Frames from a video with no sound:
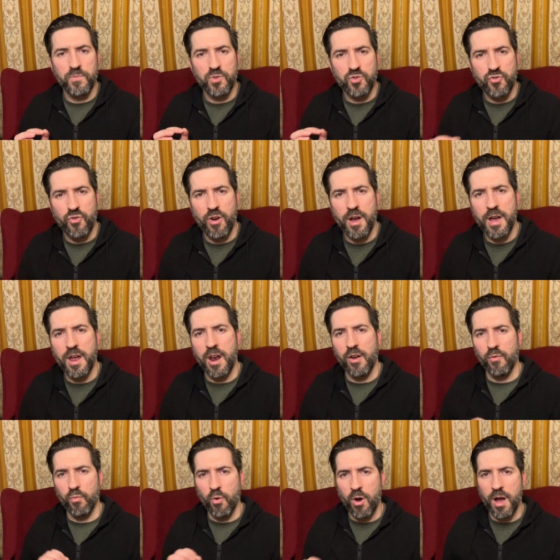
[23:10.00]
try and
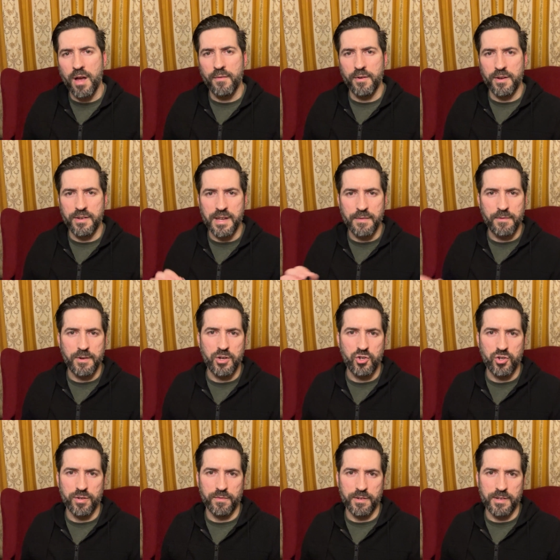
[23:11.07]
arrive at a
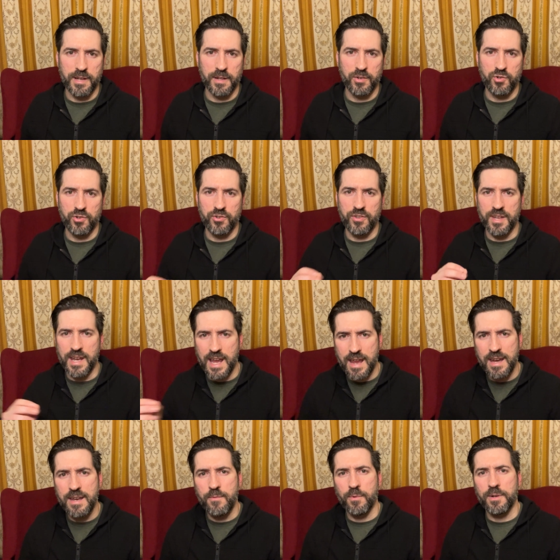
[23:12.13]
definition of intelligence that
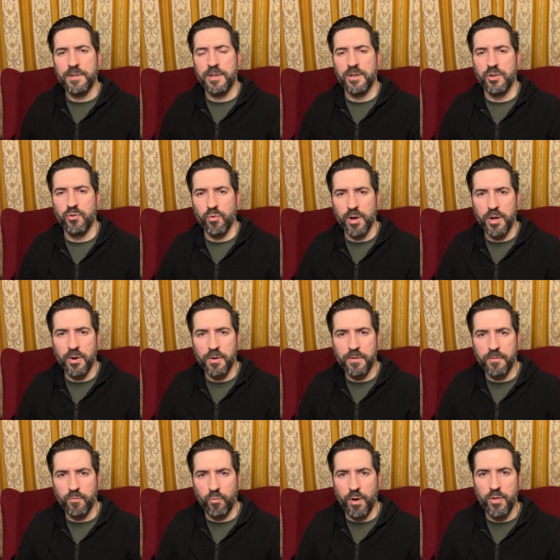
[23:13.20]
anyone can agree
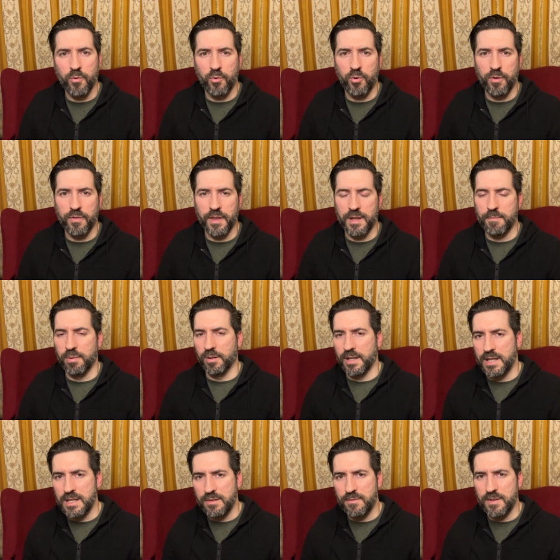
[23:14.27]
on, whether or not they
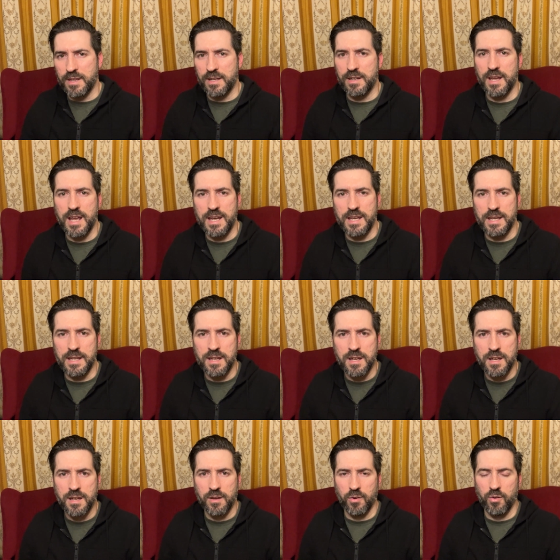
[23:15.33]
believe in any
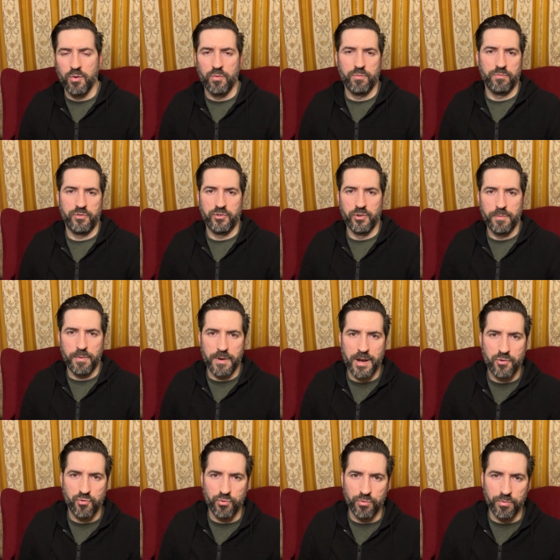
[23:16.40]

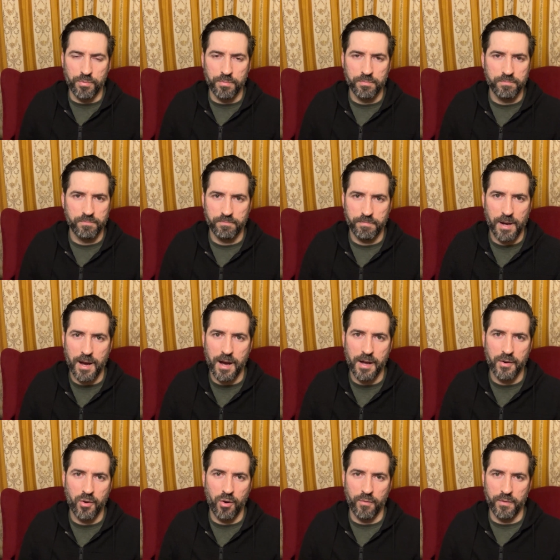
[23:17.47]
supernatural
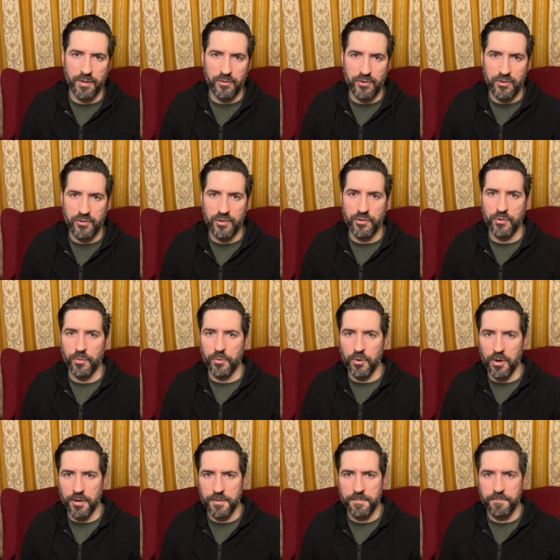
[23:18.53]
part of existence or
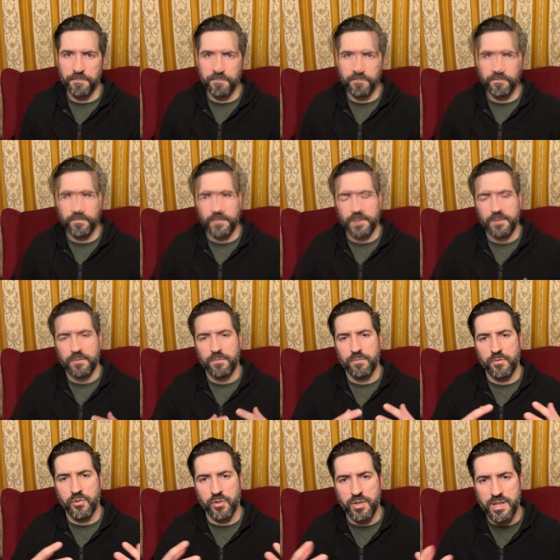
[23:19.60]
not.
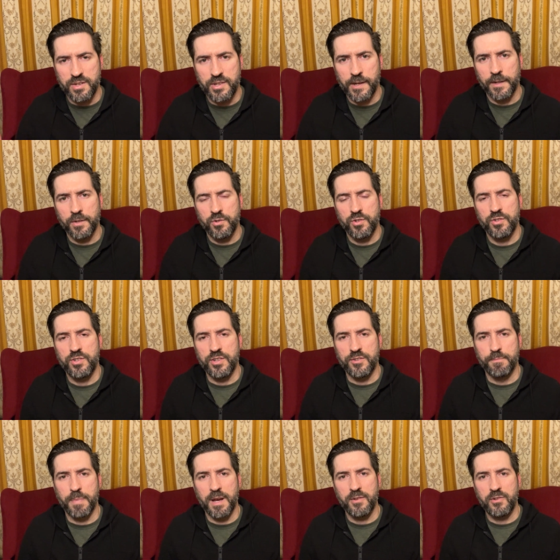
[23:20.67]
So intelligence is
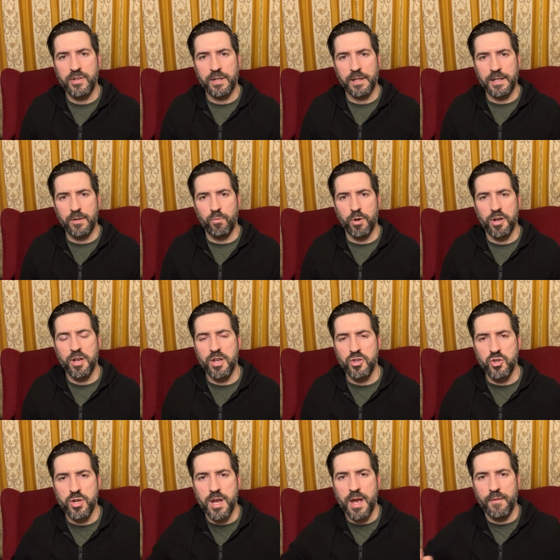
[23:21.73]
basically where
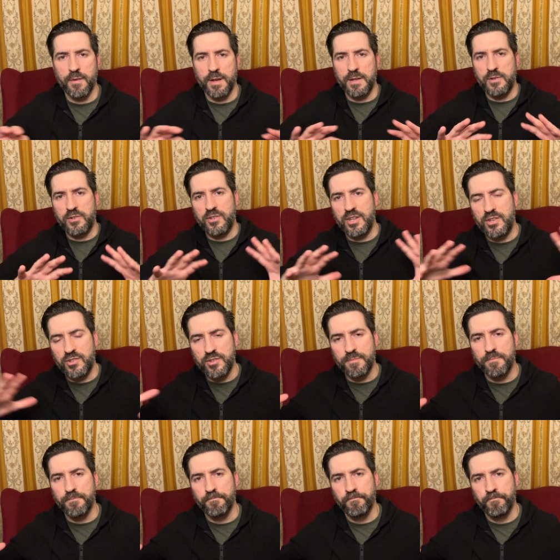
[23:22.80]
you have a
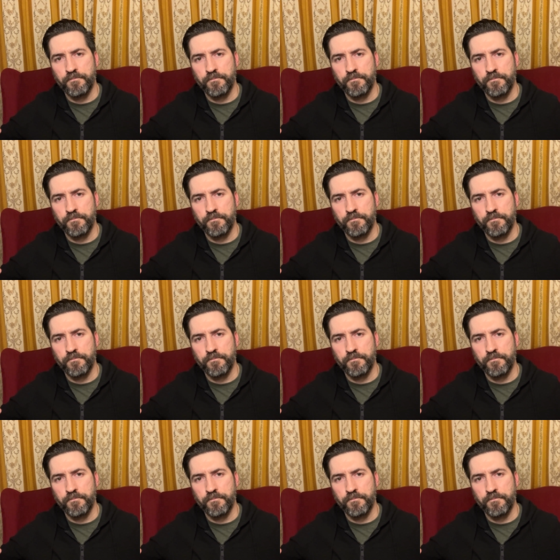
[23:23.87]
system,